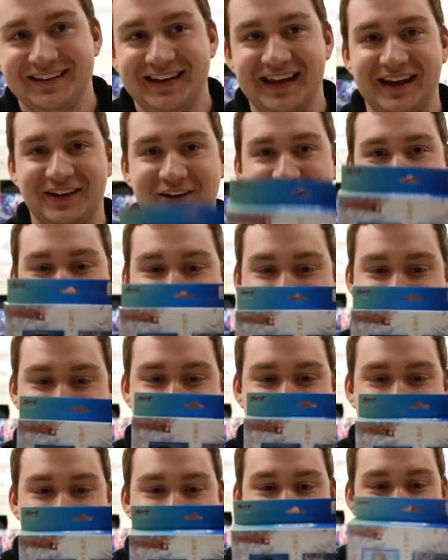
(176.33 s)
Now guys,
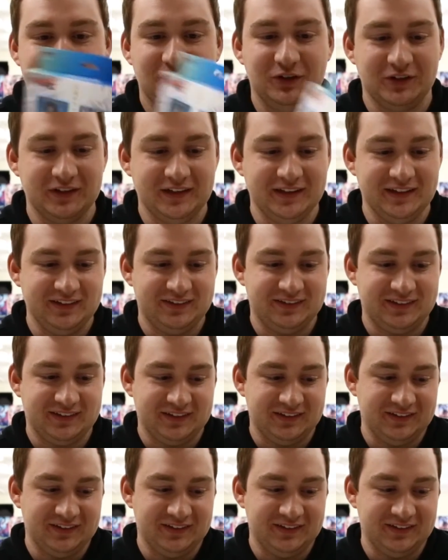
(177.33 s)
looking at this